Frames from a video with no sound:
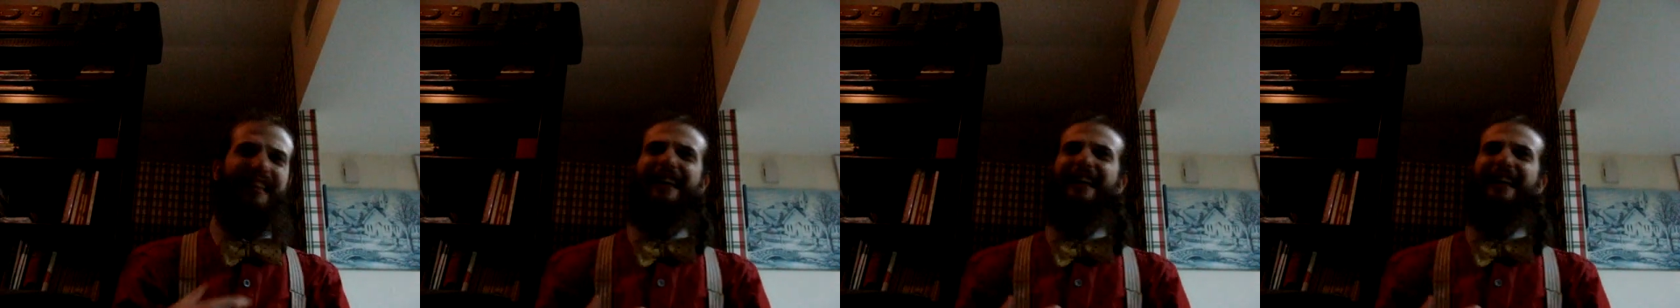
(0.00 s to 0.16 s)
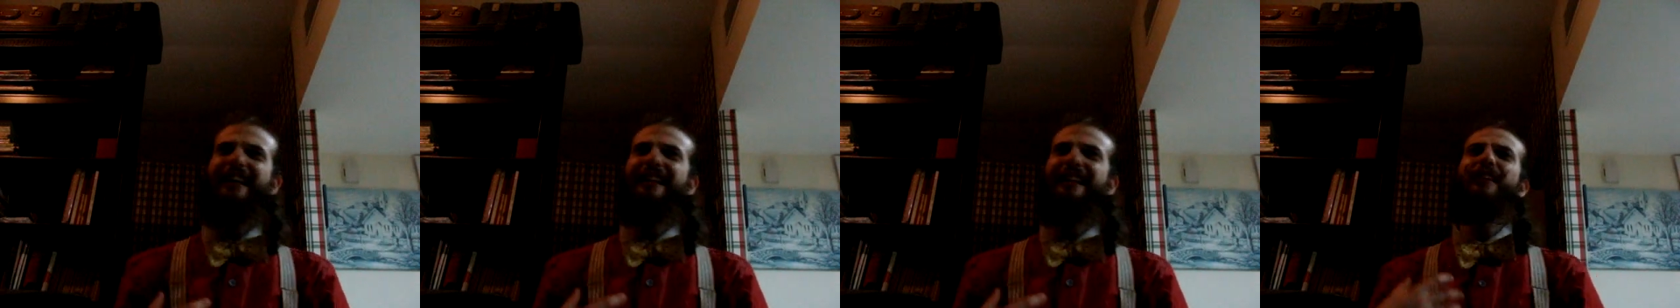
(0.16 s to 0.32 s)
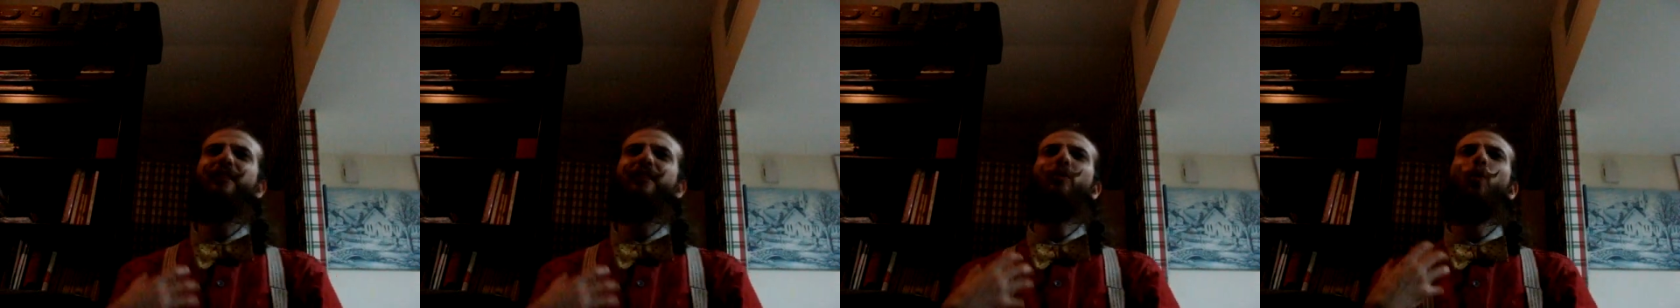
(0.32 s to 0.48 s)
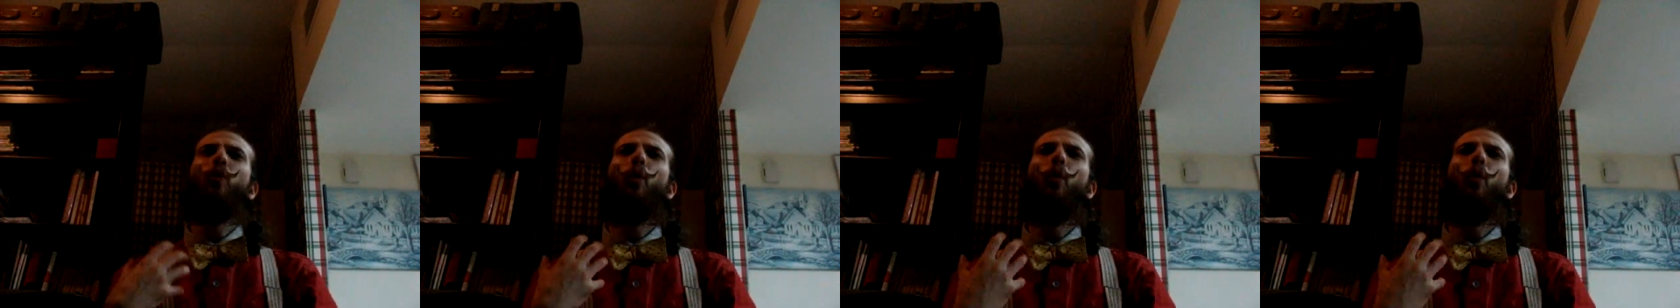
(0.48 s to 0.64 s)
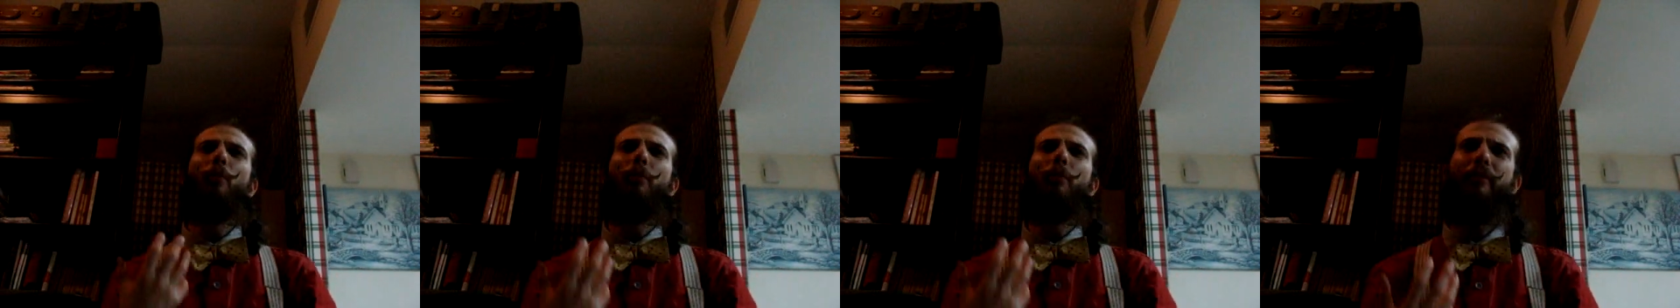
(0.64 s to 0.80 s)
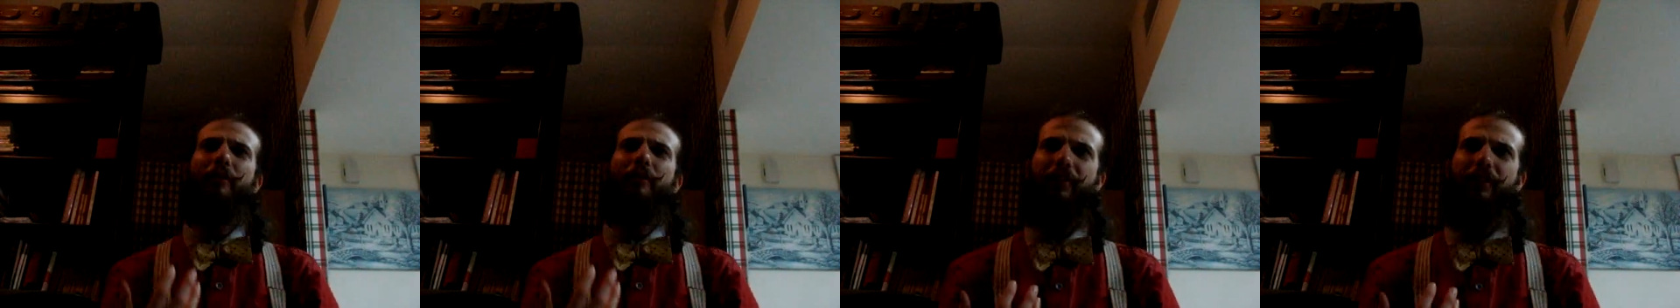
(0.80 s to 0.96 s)
an
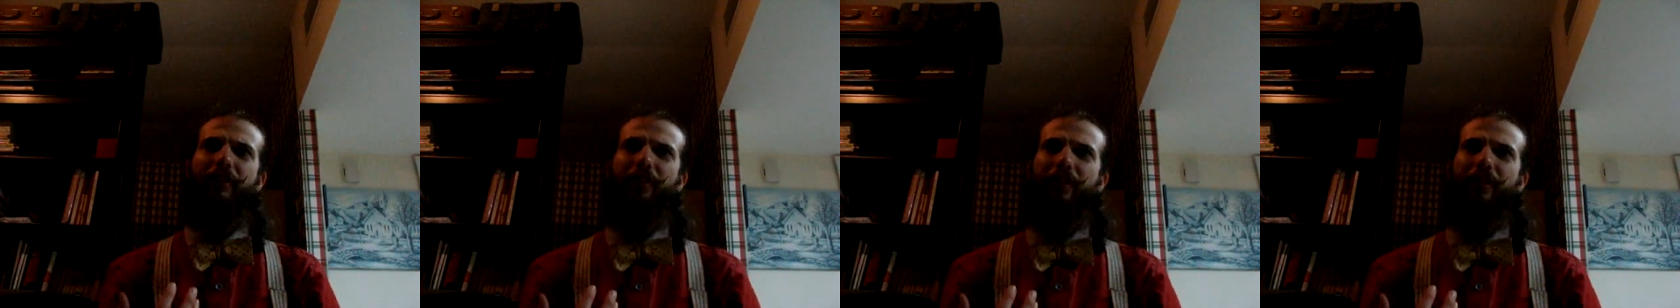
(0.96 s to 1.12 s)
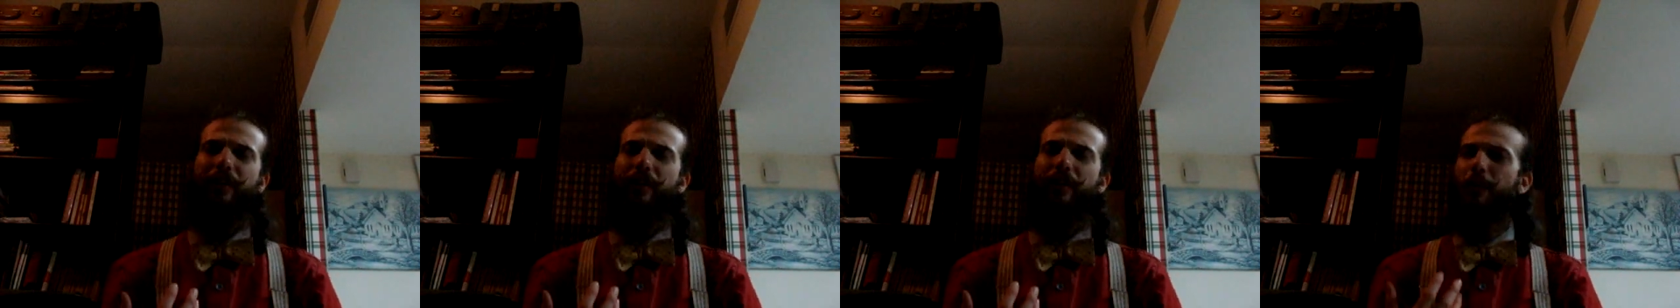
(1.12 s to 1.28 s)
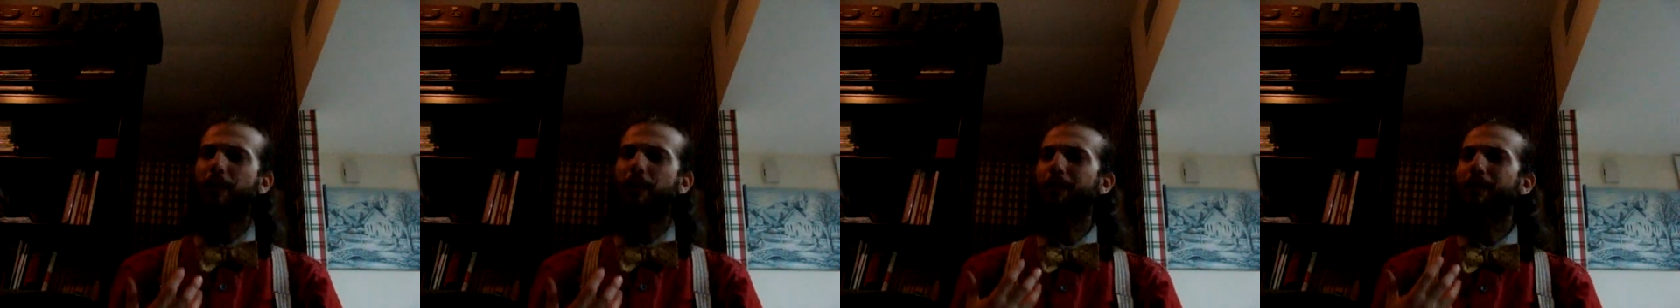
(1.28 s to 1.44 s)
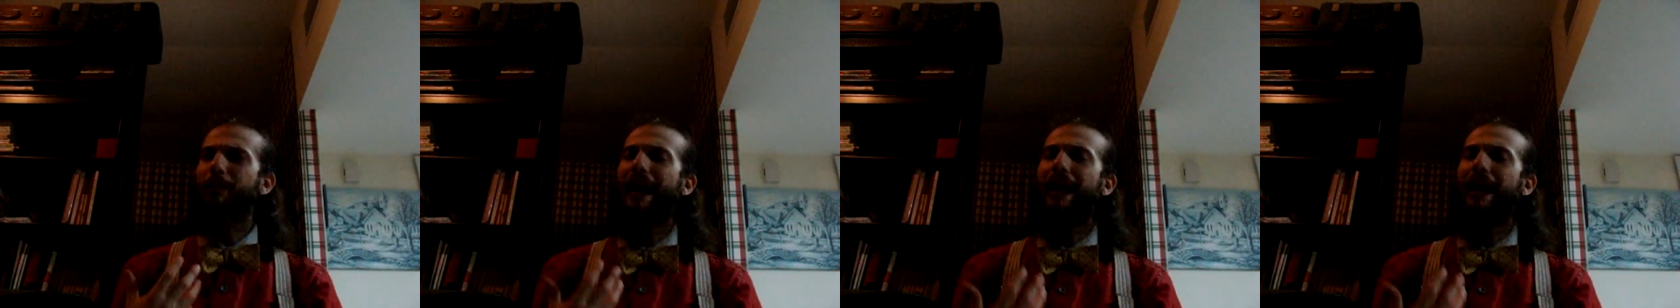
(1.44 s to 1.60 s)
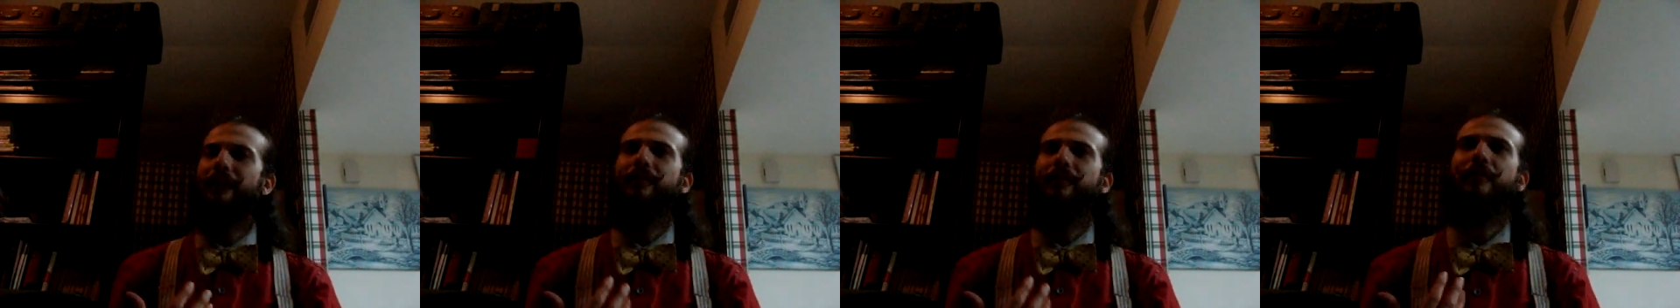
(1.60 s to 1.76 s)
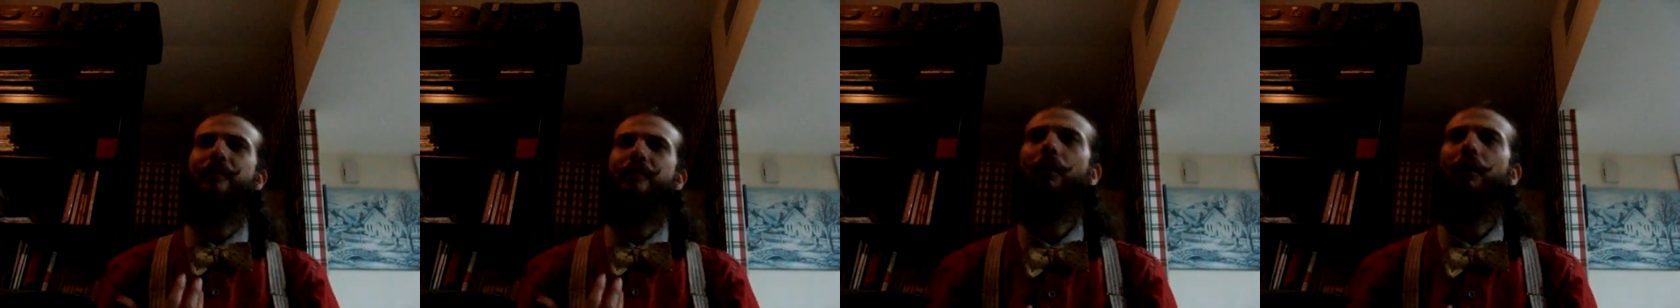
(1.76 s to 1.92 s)
enormous amount